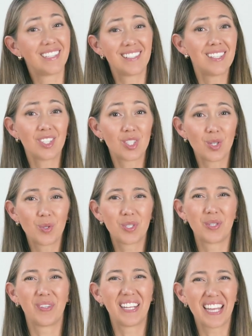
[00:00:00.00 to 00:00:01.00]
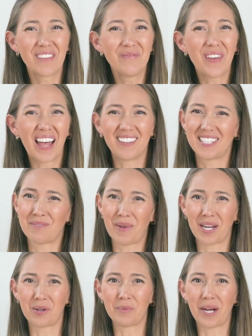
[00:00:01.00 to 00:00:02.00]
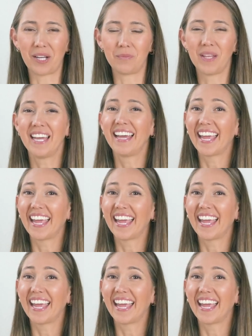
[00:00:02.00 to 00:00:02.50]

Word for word: isn't due to an imbalanced microbiome.